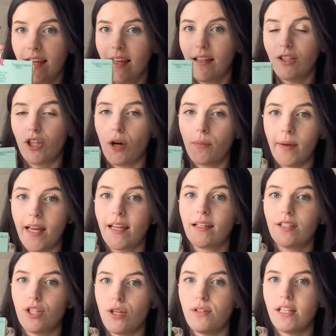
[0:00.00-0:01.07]
topics
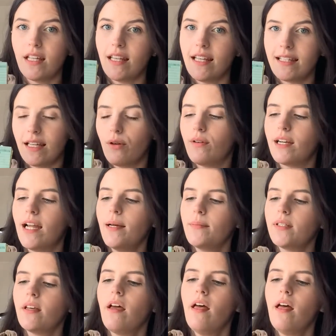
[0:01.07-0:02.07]
using these little clips